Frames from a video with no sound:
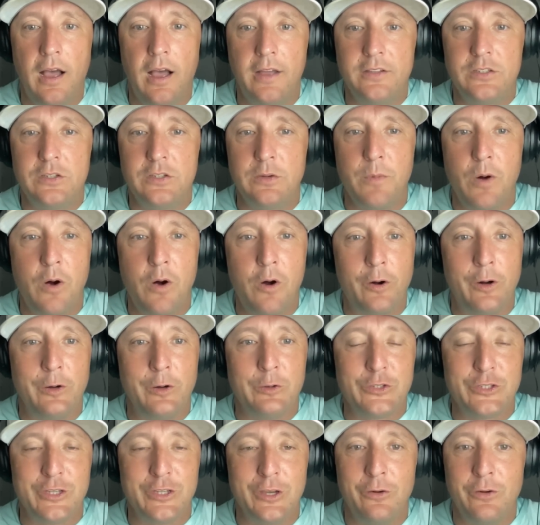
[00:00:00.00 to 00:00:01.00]
tomorrow.
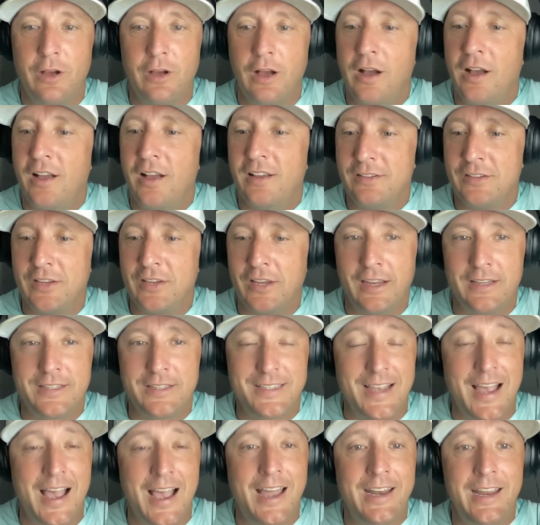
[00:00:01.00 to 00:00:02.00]
So it's
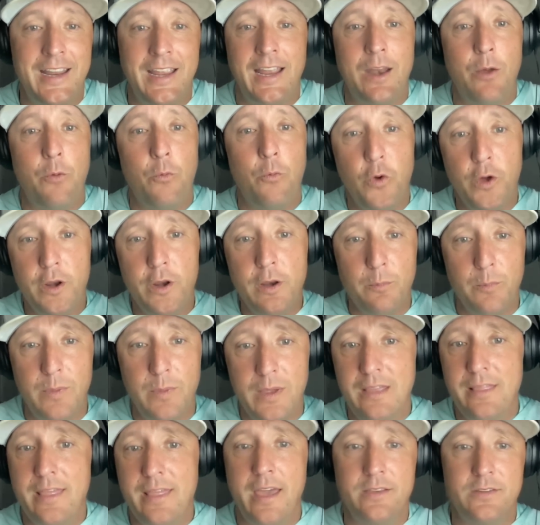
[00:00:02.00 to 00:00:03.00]
exciting, and it wouldn't
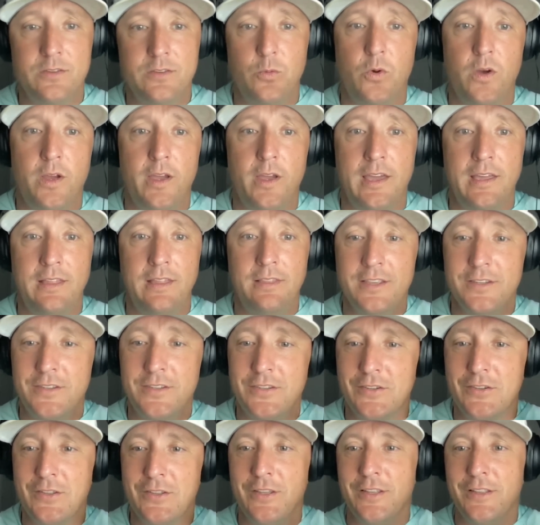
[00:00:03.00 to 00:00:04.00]
be this way.
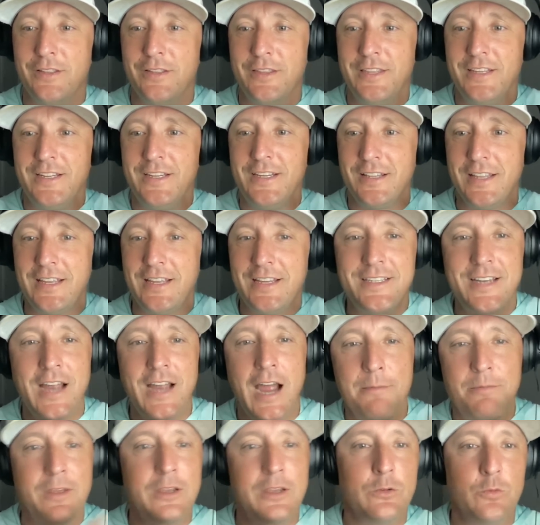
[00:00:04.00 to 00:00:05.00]
These
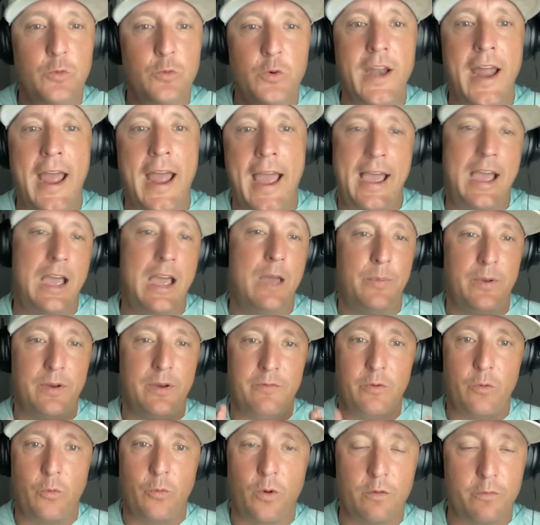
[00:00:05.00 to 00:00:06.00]
type things wouldn't happen
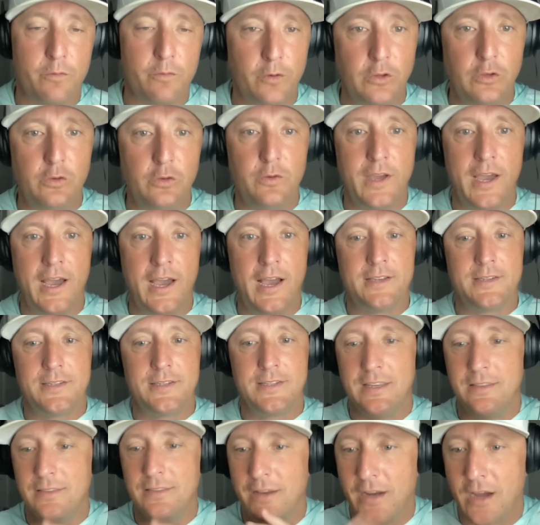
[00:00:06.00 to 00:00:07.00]
if it weren't for you guys
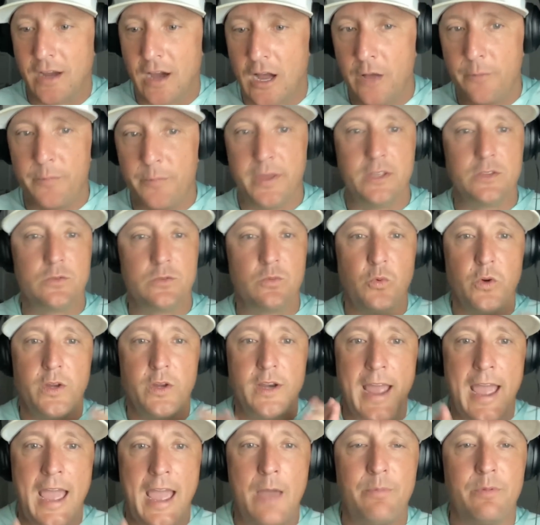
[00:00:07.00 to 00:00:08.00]
in the comments.
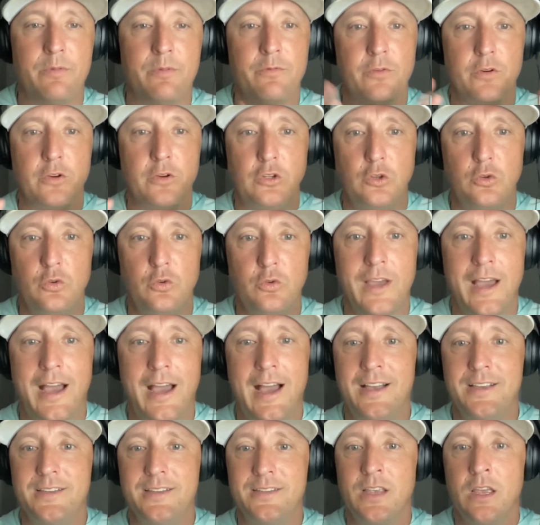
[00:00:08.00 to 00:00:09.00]
Wouldn't happen for you
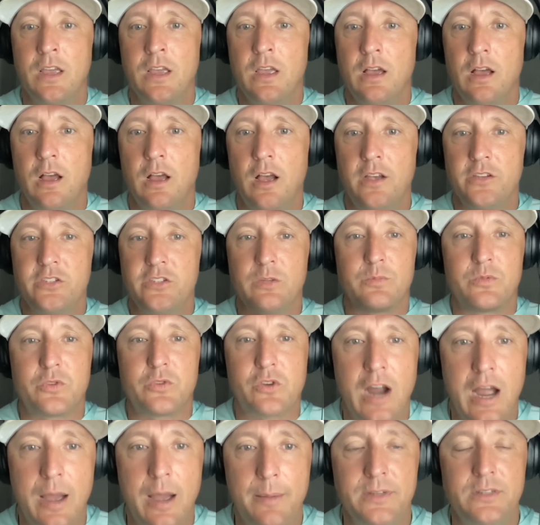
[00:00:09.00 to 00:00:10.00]
guys
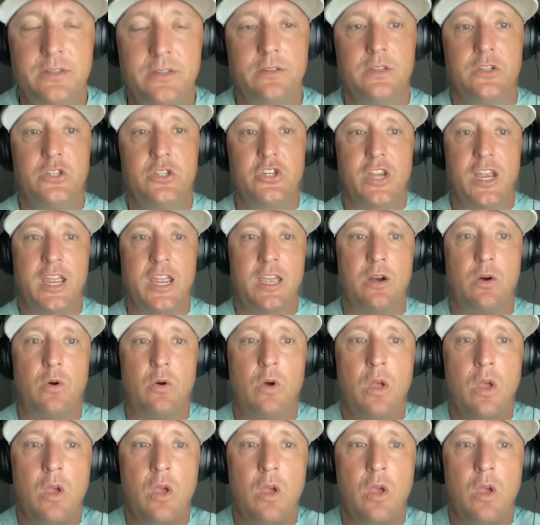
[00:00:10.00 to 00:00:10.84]
subscribing to the channel,